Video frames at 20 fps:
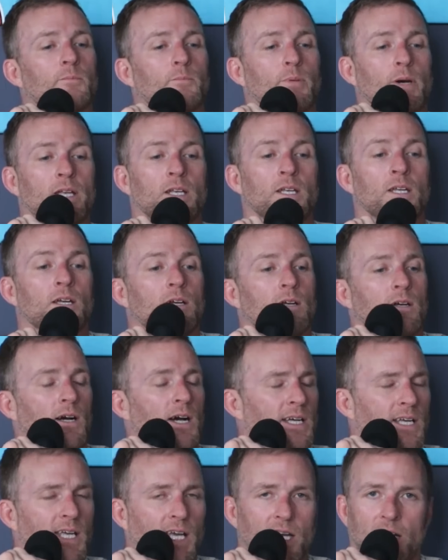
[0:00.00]
But
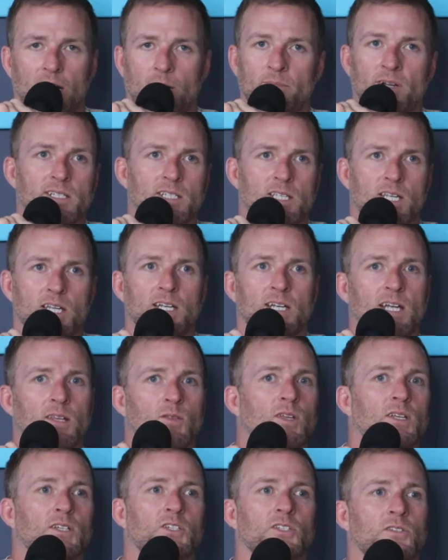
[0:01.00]
I get it. I'm not saying I
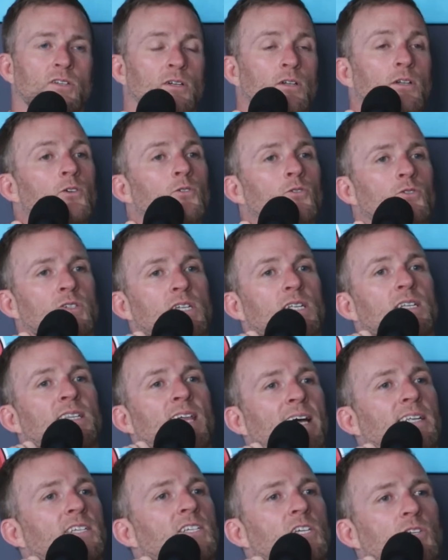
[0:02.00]
think she's going to lose.
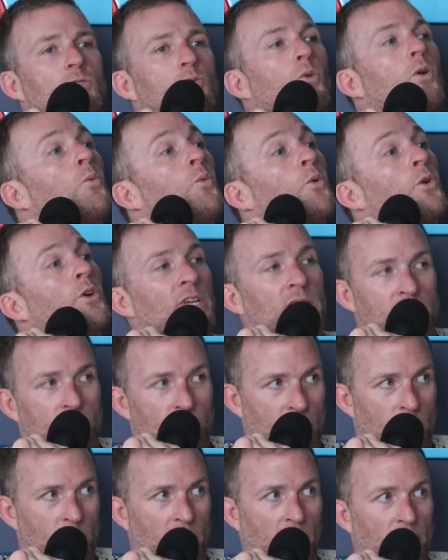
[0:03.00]
That's just what worries
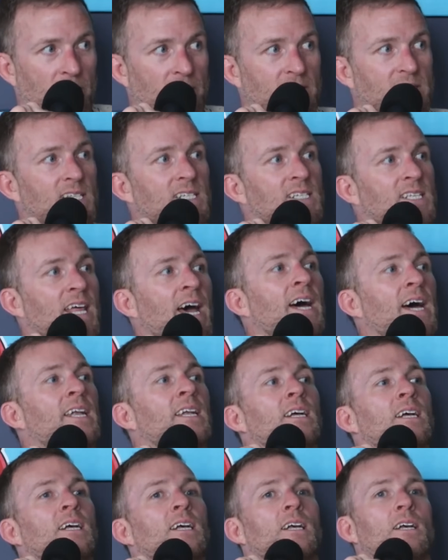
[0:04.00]
me about this is that
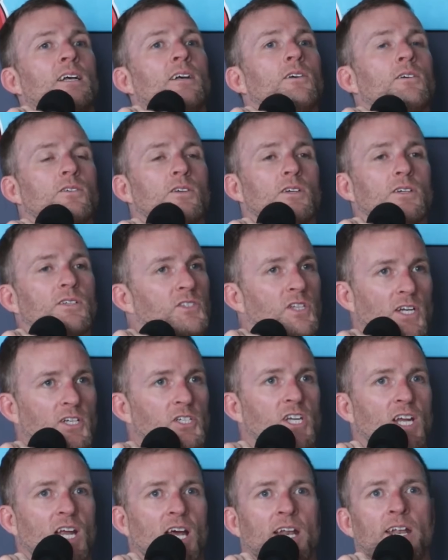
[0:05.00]
does
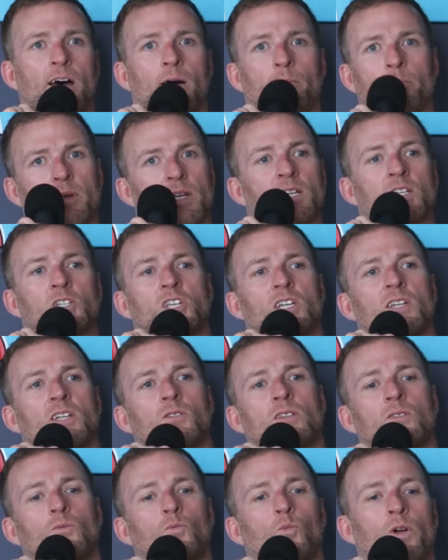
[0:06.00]
she end up, is
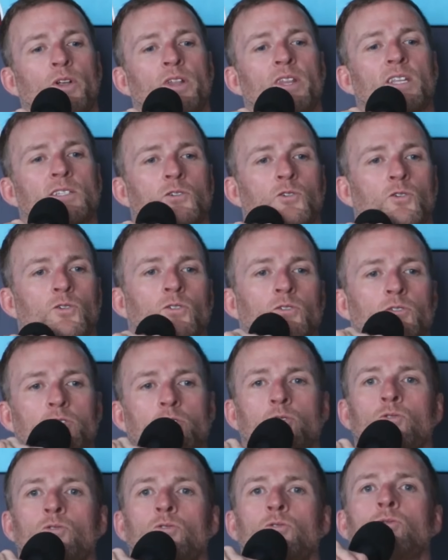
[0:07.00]
she one of these girls
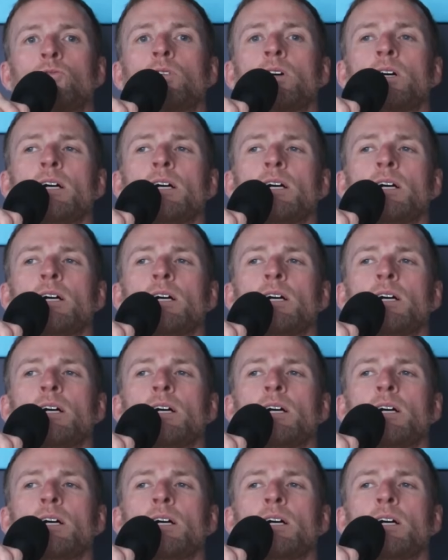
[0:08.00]
who